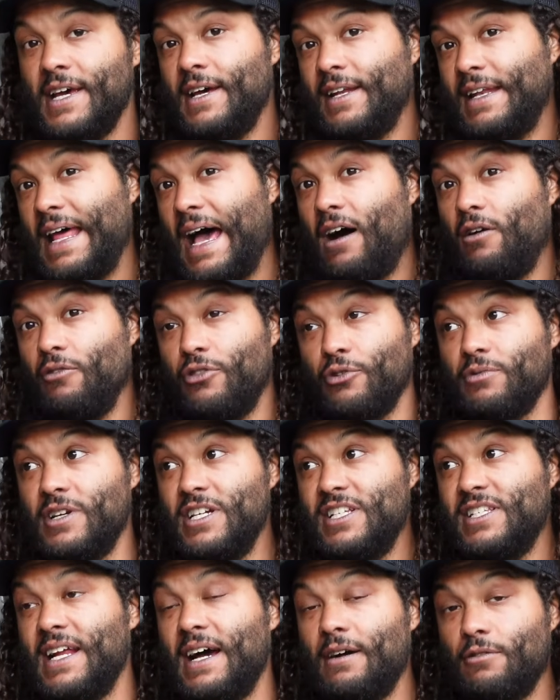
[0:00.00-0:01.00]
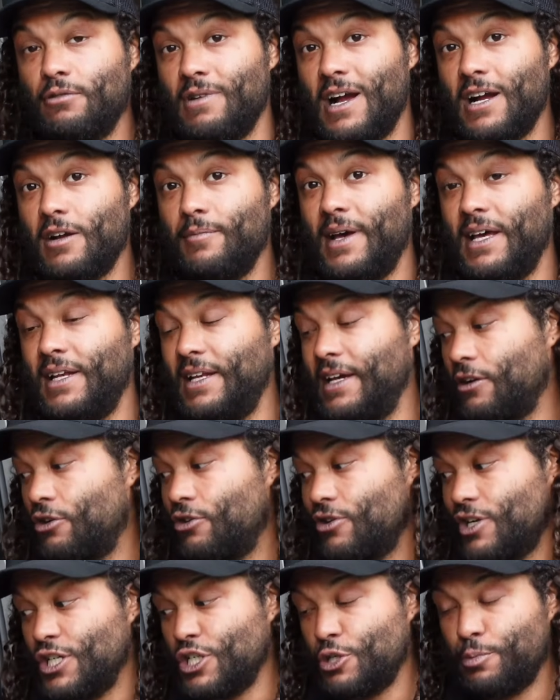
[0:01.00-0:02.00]
Now, the reason I would recommend a
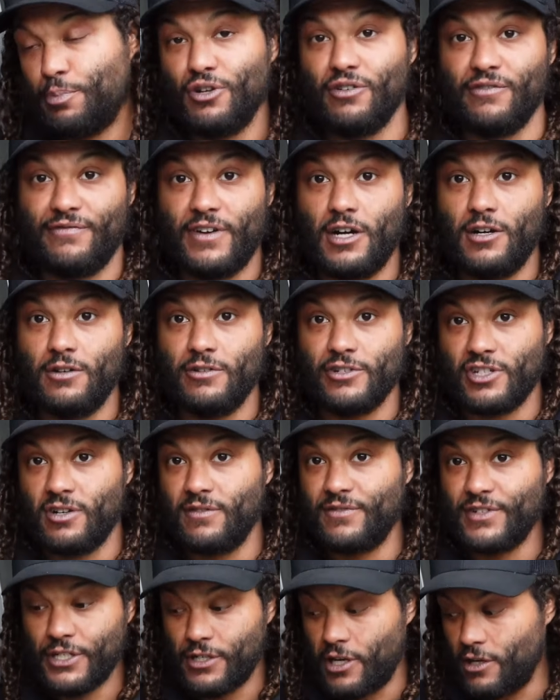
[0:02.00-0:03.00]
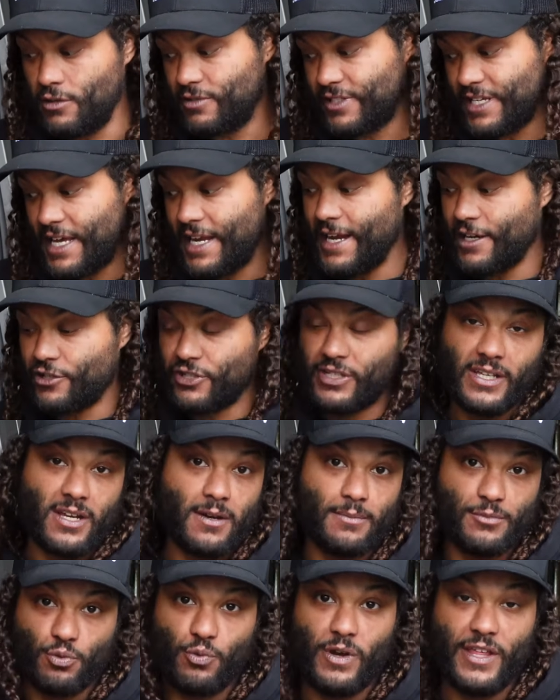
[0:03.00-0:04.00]
crush-proof hose over the hose that actually
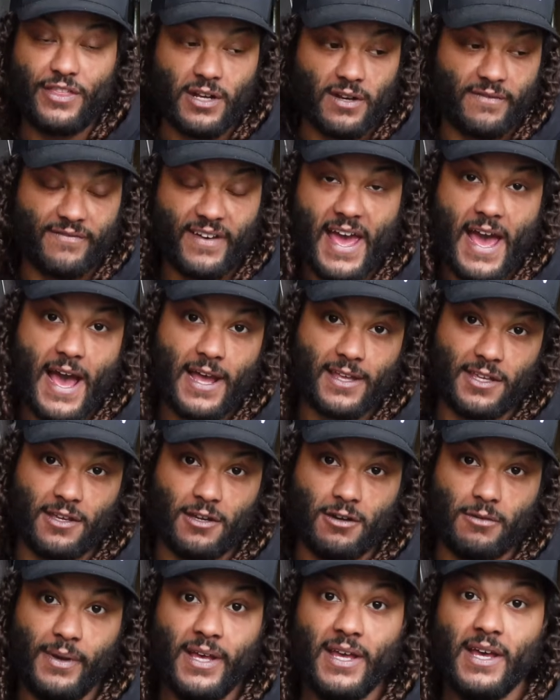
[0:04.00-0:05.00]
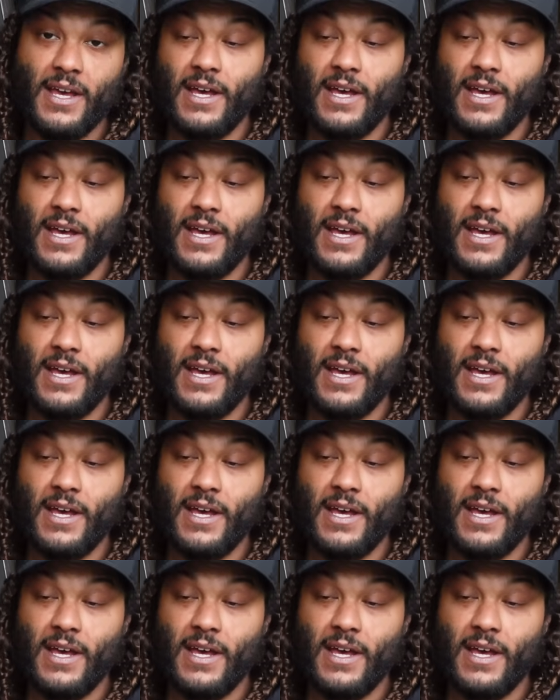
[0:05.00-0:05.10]
comes with your vacuum,